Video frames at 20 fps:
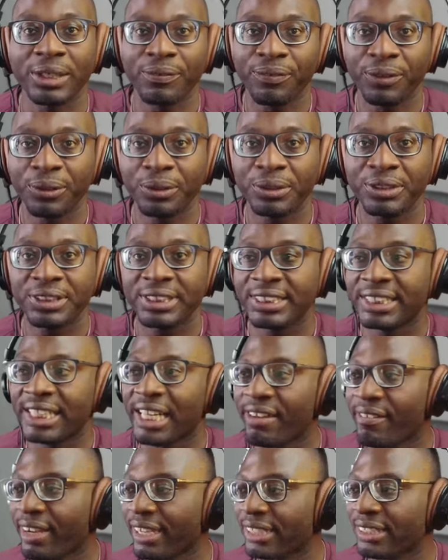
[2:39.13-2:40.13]
fields
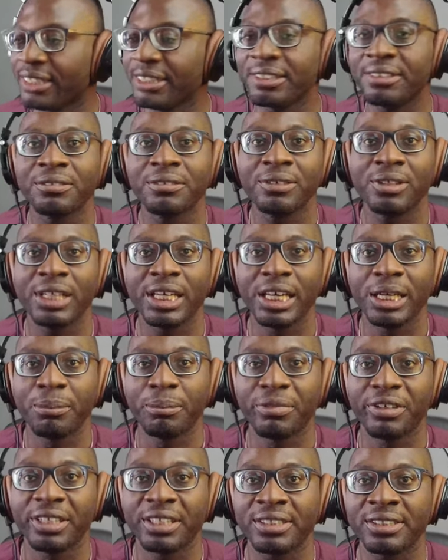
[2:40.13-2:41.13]
directly in
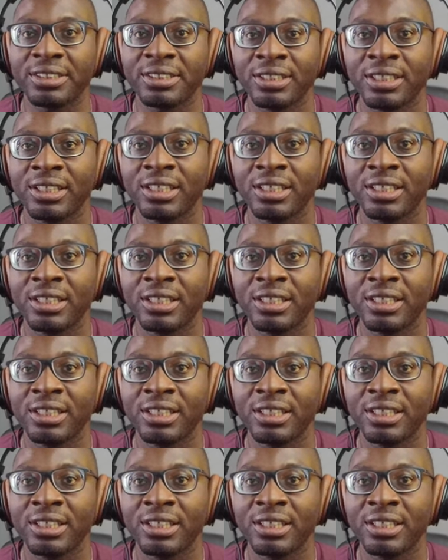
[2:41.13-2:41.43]
Bricks.